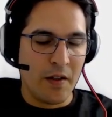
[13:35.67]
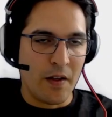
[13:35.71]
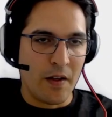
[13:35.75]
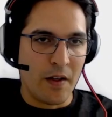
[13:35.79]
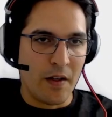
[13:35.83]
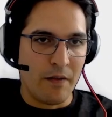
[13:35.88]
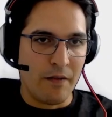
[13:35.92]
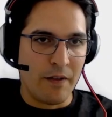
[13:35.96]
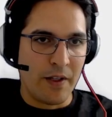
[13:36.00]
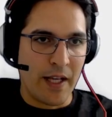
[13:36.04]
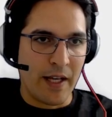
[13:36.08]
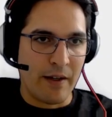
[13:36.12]

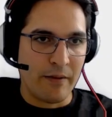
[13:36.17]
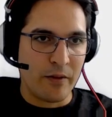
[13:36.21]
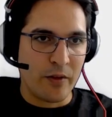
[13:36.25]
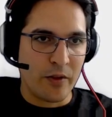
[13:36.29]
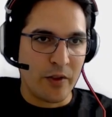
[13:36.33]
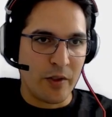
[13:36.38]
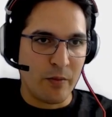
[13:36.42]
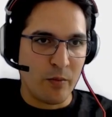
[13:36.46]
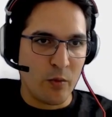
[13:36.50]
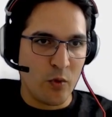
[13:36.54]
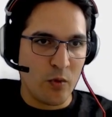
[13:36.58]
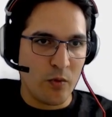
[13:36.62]
We have the
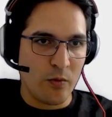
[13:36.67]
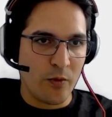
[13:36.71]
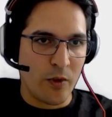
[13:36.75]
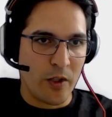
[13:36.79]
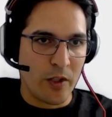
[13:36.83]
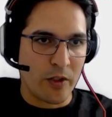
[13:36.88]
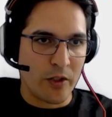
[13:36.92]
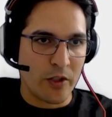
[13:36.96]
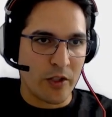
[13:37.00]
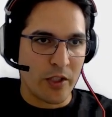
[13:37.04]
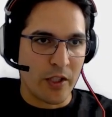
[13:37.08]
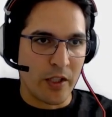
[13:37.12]
remove
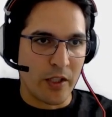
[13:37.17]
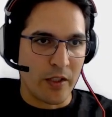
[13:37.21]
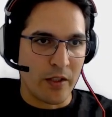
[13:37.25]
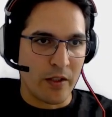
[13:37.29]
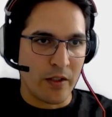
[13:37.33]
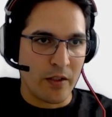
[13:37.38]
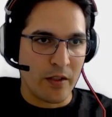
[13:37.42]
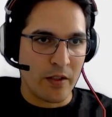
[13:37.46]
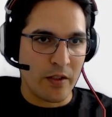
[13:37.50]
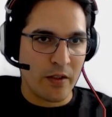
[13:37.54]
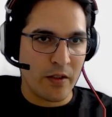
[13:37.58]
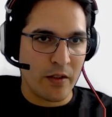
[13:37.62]
function,
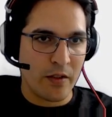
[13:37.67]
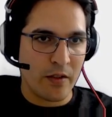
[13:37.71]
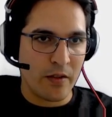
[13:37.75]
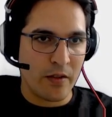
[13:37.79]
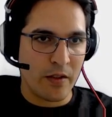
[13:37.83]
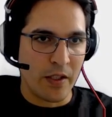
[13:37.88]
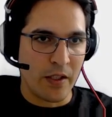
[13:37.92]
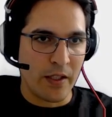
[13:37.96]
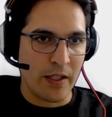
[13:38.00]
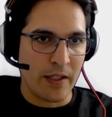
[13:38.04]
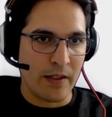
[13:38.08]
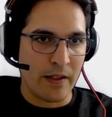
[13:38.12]

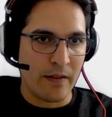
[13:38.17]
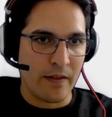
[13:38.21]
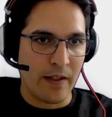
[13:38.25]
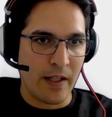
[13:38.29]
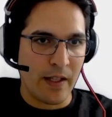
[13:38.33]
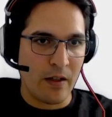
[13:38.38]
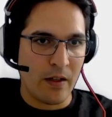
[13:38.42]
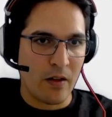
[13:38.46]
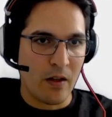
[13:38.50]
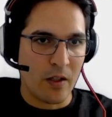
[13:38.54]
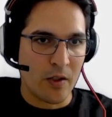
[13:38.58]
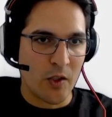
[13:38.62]
yeah, and
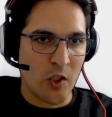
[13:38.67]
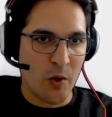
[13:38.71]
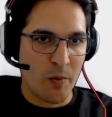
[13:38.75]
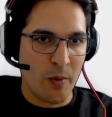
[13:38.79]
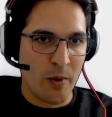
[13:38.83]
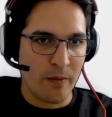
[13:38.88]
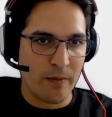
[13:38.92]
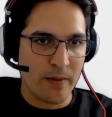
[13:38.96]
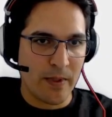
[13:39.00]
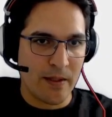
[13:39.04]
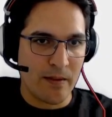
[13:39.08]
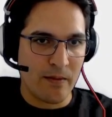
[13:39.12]
then on top of
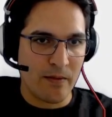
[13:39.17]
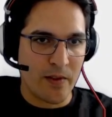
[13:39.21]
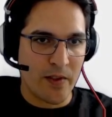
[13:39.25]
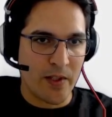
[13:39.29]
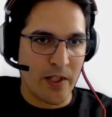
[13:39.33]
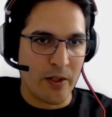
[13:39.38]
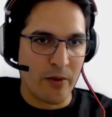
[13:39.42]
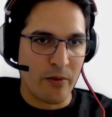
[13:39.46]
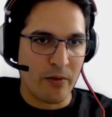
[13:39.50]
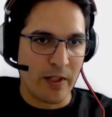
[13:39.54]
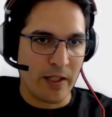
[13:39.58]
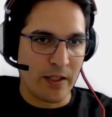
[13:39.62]
that we say
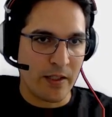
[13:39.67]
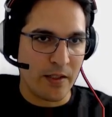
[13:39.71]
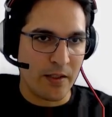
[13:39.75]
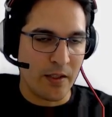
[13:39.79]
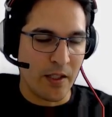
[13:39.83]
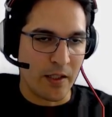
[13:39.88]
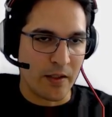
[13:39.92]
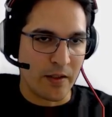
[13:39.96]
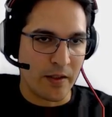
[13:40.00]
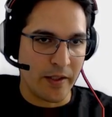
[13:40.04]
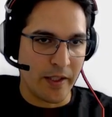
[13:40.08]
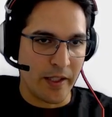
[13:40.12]

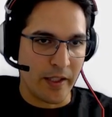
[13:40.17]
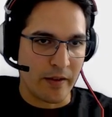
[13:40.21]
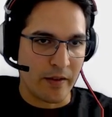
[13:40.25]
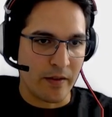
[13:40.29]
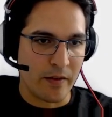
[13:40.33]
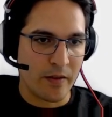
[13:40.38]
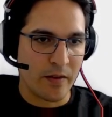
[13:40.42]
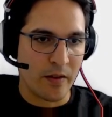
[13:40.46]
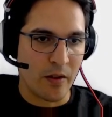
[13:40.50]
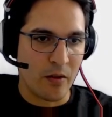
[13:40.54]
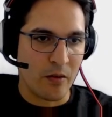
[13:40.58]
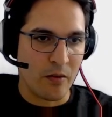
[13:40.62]
ray.get.
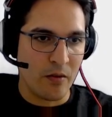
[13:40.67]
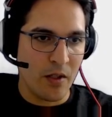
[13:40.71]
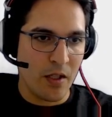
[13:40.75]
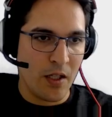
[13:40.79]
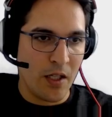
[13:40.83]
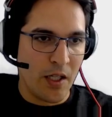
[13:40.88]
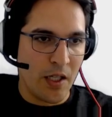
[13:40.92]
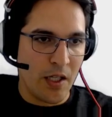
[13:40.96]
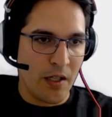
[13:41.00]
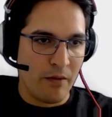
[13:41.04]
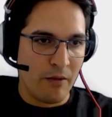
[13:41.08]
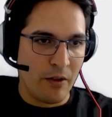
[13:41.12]
So
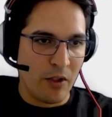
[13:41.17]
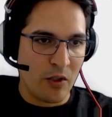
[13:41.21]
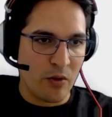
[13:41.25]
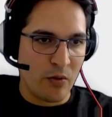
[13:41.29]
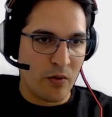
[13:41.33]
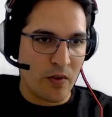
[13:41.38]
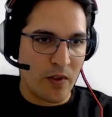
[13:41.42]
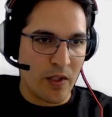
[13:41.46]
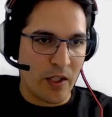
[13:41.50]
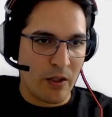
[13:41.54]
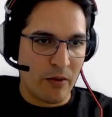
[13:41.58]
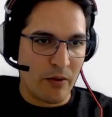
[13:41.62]
we need to
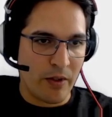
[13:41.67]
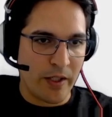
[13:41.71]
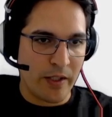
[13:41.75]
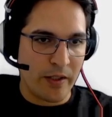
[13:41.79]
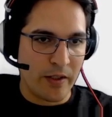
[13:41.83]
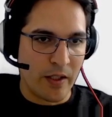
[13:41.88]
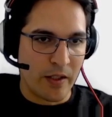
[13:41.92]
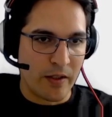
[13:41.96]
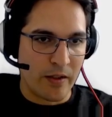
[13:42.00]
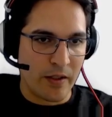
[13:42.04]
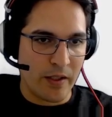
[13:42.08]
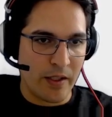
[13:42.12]
say
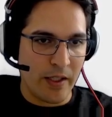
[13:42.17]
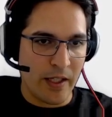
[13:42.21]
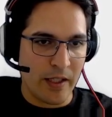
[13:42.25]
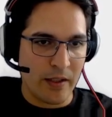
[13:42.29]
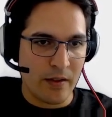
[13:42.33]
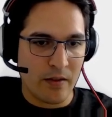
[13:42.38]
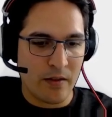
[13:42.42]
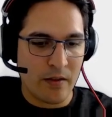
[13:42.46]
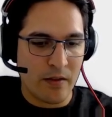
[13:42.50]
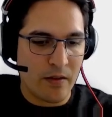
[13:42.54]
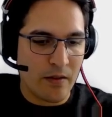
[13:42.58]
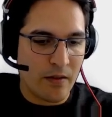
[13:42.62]

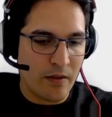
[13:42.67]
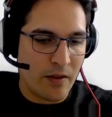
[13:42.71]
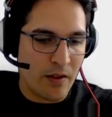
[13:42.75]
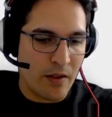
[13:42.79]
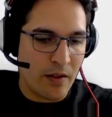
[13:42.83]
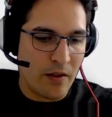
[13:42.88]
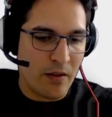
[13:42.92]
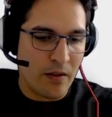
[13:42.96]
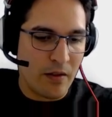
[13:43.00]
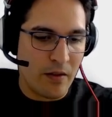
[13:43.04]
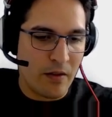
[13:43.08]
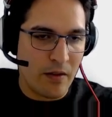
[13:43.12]
ray.get.
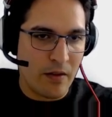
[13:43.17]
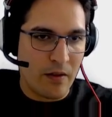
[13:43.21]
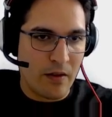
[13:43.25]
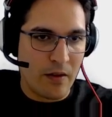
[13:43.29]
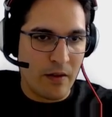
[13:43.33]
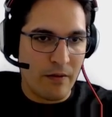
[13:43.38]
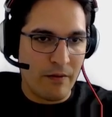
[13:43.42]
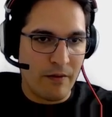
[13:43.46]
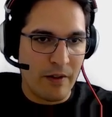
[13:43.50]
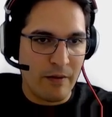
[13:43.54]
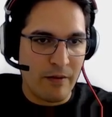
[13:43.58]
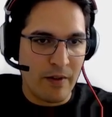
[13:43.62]

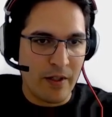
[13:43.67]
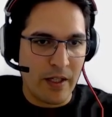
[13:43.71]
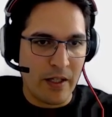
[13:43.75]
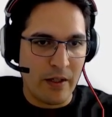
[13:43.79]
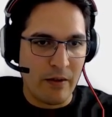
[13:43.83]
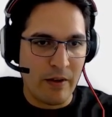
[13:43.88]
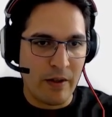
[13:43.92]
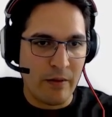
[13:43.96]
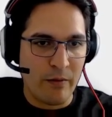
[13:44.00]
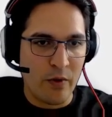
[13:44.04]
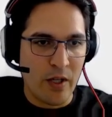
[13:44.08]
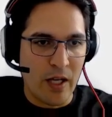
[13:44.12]

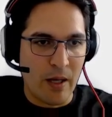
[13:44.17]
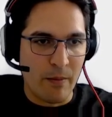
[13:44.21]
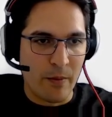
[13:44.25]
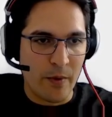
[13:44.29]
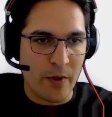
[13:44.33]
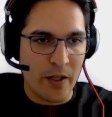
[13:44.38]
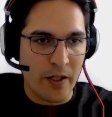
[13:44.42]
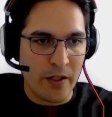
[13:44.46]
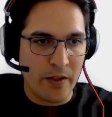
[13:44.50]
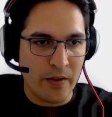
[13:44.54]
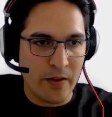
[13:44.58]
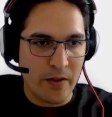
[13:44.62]
When we
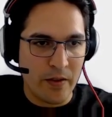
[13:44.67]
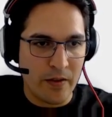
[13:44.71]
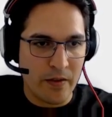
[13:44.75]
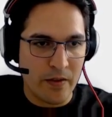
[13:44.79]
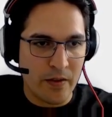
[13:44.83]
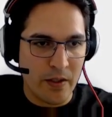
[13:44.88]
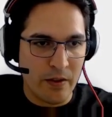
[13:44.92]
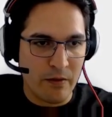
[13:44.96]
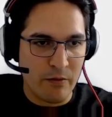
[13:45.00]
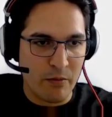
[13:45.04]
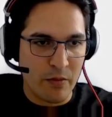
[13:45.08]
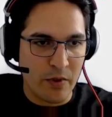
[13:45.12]
apply this,
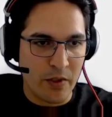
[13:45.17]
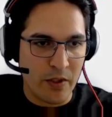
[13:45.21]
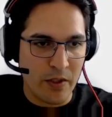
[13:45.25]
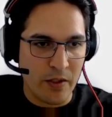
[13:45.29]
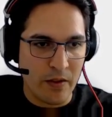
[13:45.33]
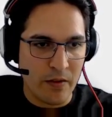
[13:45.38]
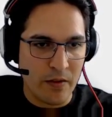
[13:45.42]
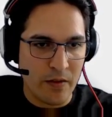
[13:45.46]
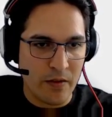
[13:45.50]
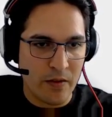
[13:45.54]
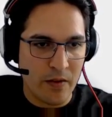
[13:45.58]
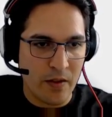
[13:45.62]
give me
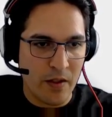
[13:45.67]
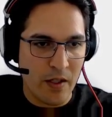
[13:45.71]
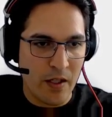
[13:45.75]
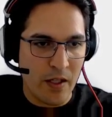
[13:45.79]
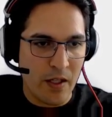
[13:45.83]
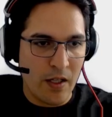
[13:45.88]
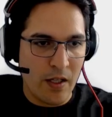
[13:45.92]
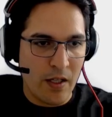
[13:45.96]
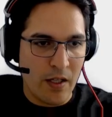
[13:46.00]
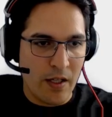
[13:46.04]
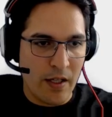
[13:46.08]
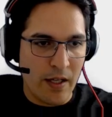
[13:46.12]
this,
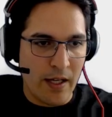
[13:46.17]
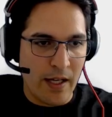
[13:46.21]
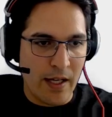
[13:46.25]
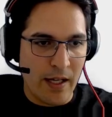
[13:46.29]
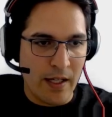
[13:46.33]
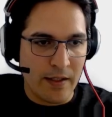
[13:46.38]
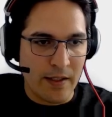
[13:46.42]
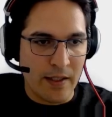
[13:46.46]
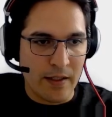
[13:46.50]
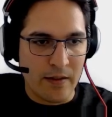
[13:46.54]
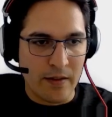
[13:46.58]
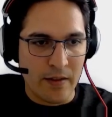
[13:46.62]
and
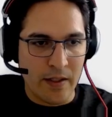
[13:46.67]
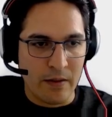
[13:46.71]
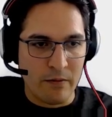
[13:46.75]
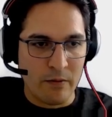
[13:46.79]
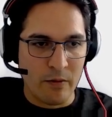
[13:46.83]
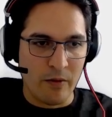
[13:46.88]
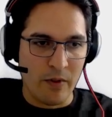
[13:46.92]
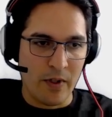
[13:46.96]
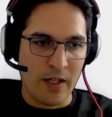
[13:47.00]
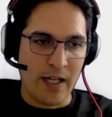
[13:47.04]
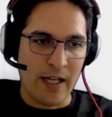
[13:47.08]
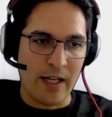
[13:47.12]
at the end
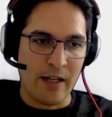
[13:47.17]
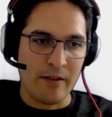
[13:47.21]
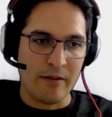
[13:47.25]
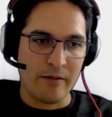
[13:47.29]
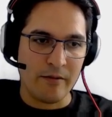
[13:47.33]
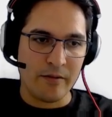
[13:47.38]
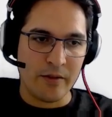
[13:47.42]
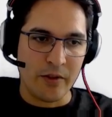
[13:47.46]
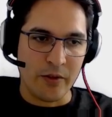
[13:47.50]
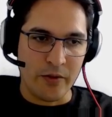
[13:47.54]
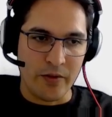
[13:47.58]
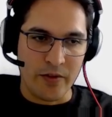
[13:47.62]
we'll have
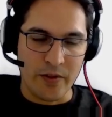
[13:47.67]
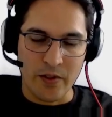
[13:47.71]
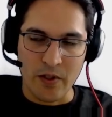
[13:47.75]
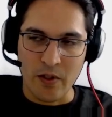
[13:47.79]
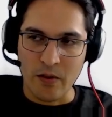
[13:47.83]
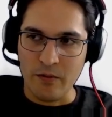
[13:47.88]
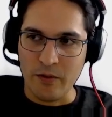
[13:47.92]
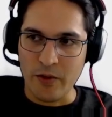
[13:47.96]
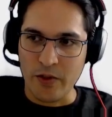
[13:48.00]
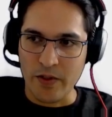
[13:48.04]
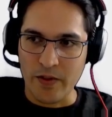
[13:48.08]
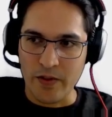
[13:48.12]
the result,
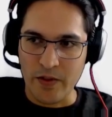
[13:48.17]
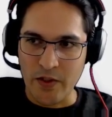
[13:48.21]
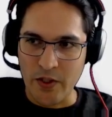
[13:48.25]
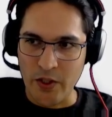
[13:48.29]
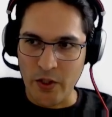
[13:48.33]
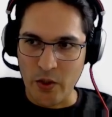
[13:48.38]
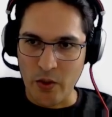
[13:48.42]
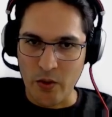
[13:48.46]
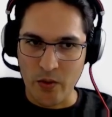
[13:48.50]
which is 0.